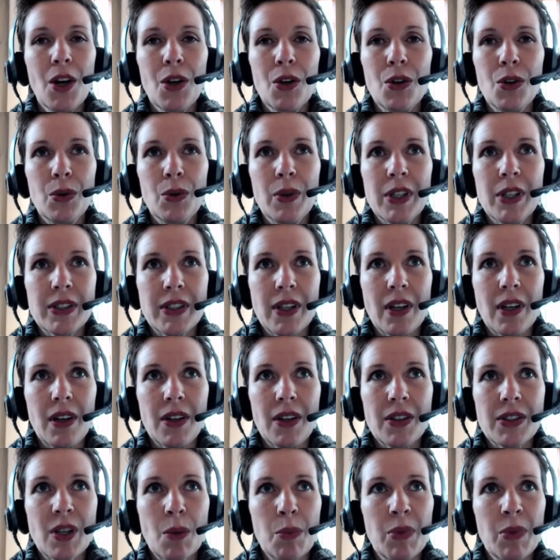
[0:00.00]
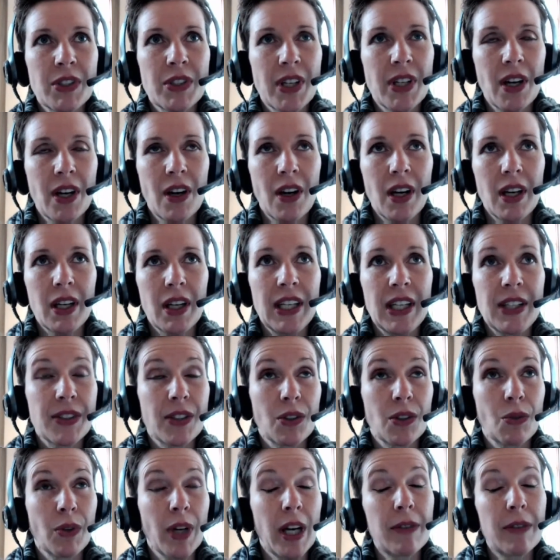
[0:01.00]
who is he's
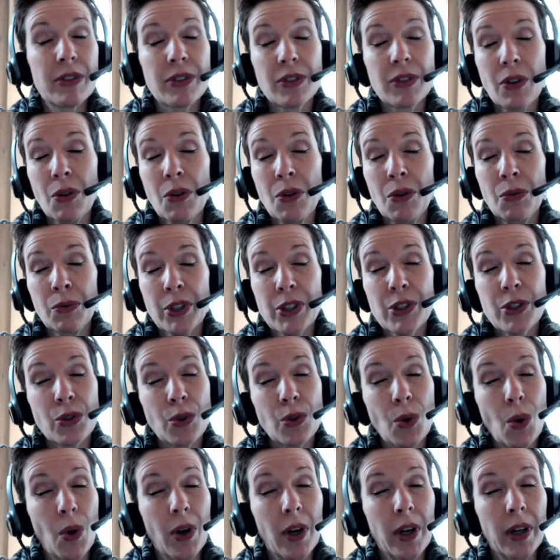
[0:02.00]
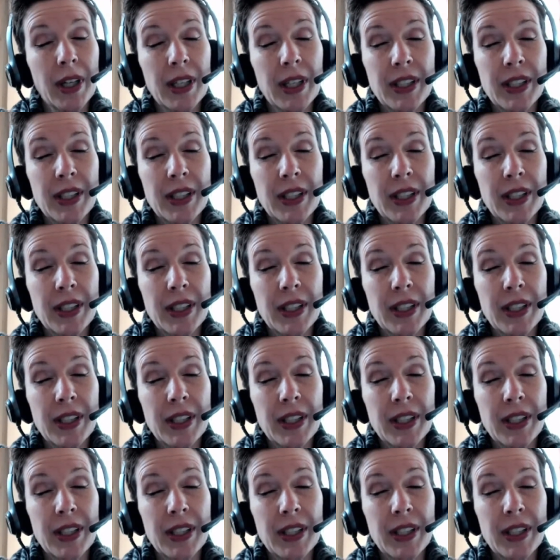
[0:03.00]
a gravestone restorer.